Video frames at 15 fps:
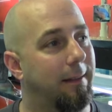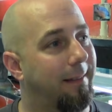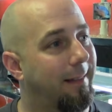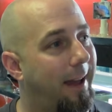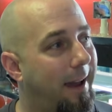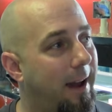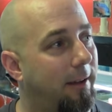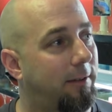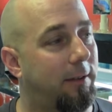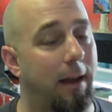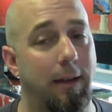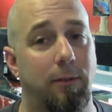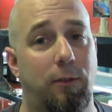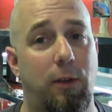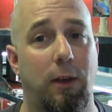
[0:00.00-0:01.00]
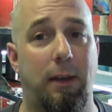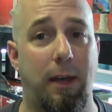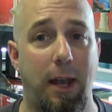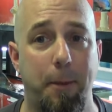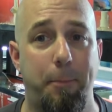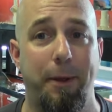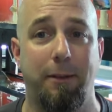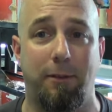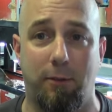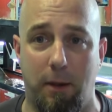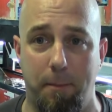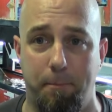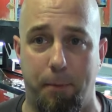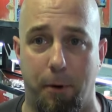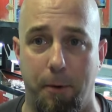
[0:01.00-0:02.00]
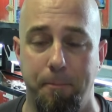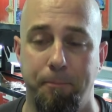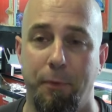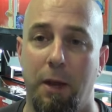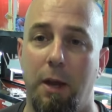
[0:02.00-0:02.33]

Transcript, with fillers: Like I said, to keep it simple,